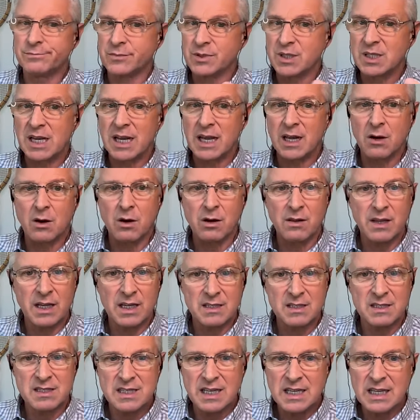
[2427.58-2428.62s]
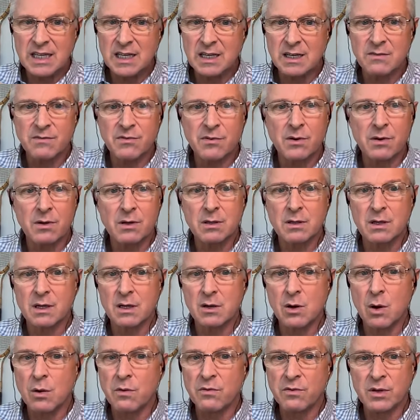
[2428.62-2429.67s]
Again, are they sitting for an
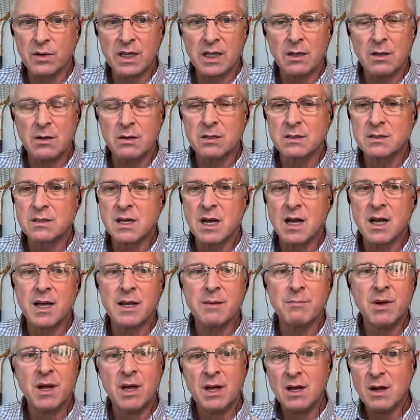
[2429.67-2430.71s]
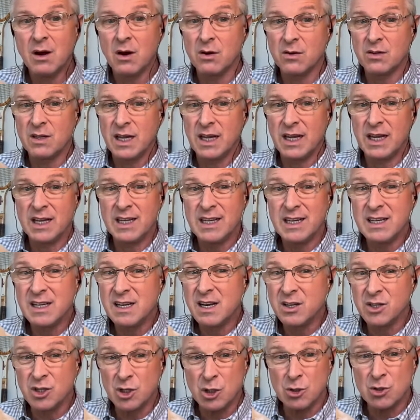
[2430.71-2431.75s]
overly long time? Are they in an
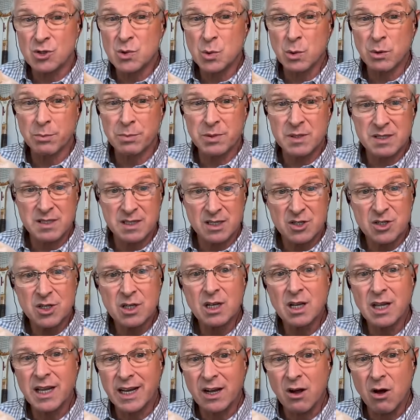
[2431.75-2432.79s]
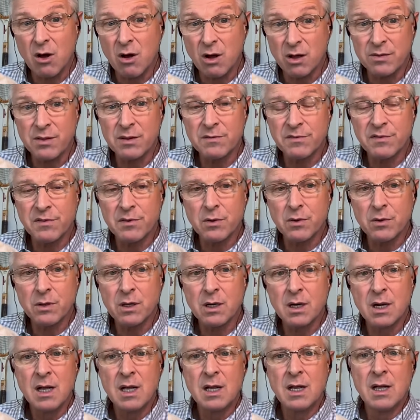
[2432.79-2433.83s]
unusual position, like on the floor,
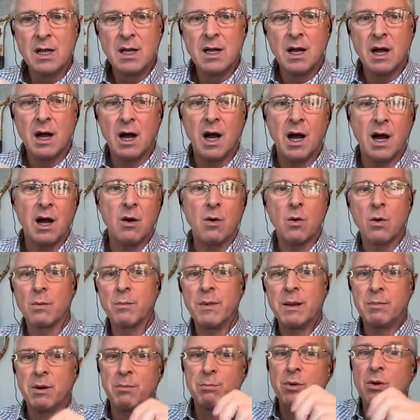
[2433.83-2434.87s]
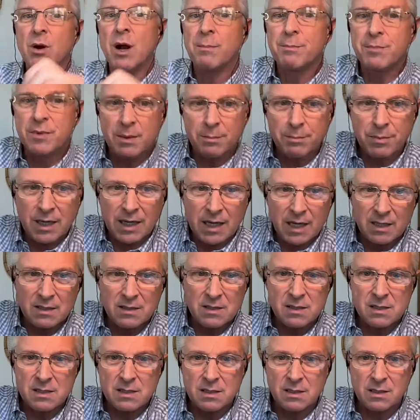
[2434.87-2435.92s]
or maybe propped up
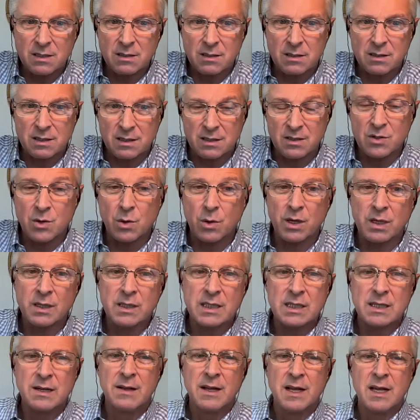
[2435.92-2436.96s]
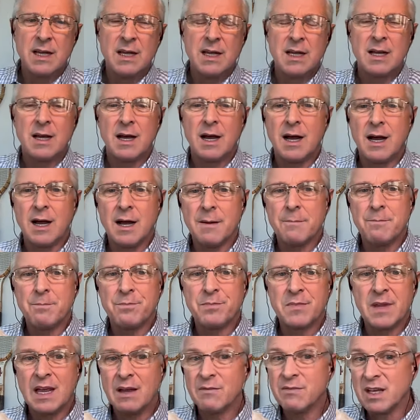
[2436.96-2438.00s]
against the toilet?
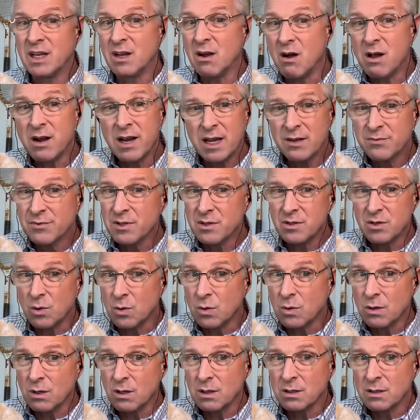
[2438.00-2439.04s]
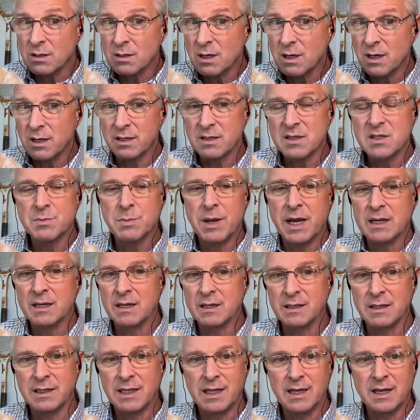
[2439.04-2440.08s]
Have they gone out the door
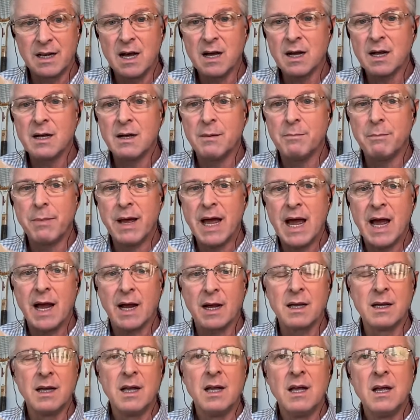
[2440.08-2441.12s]
unexpectedly and not come back?